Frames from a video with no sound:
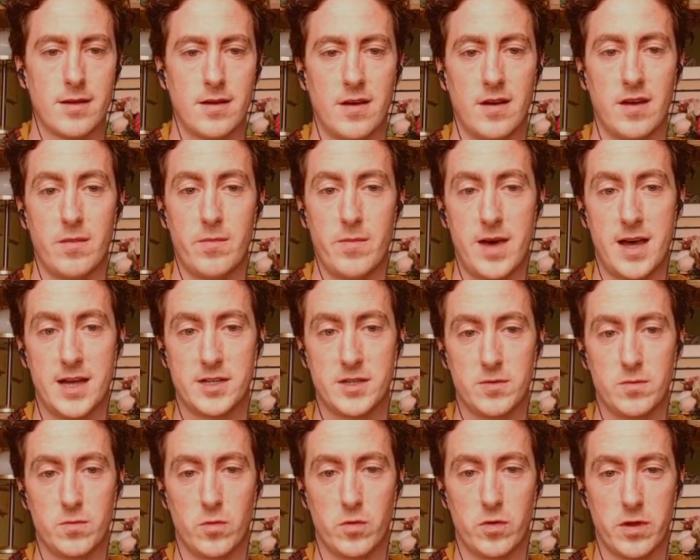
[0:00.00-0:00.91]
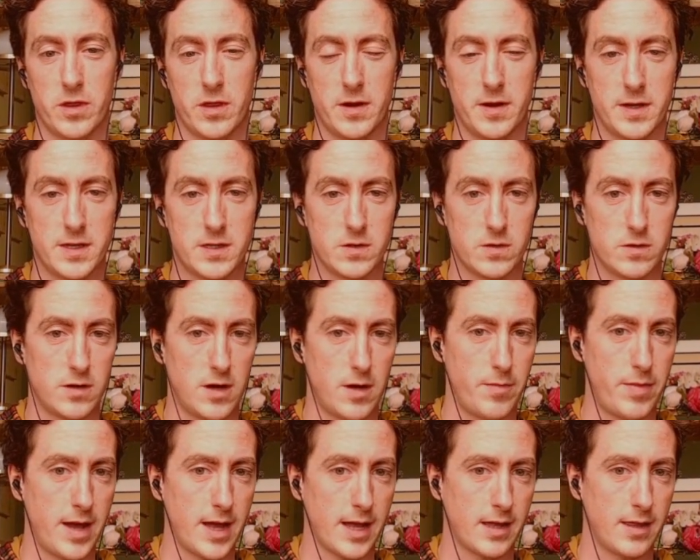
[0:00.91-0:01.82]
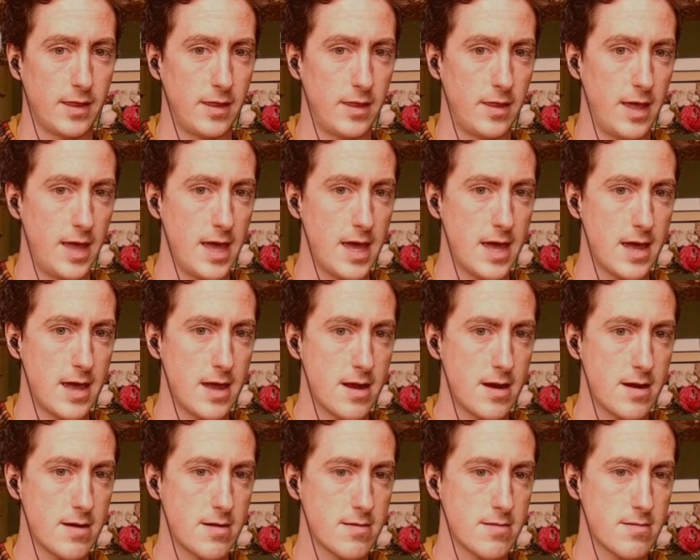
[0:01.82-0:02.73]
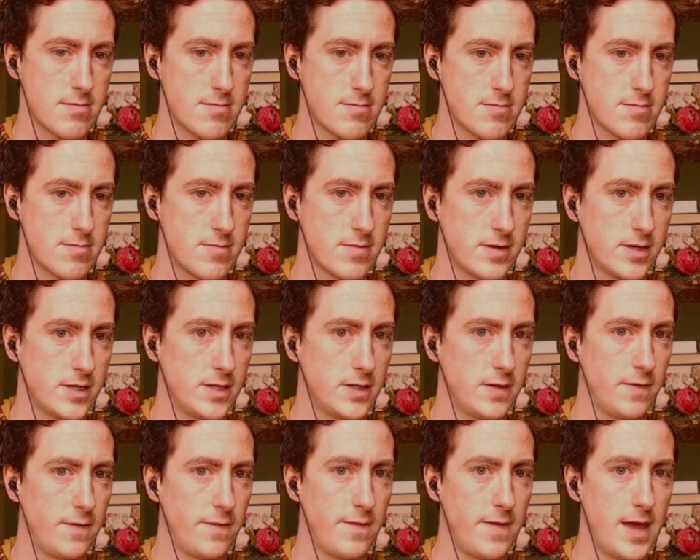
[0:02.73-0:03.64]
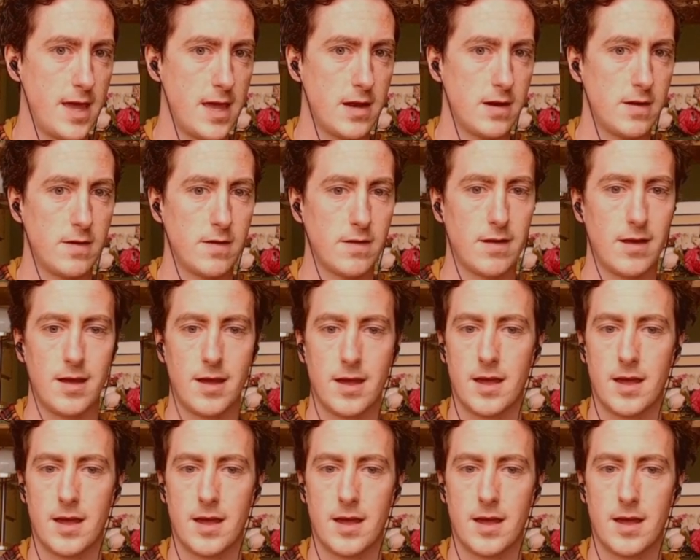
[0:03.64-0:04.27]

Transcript: I imagine one of the knights will drop back there to defend.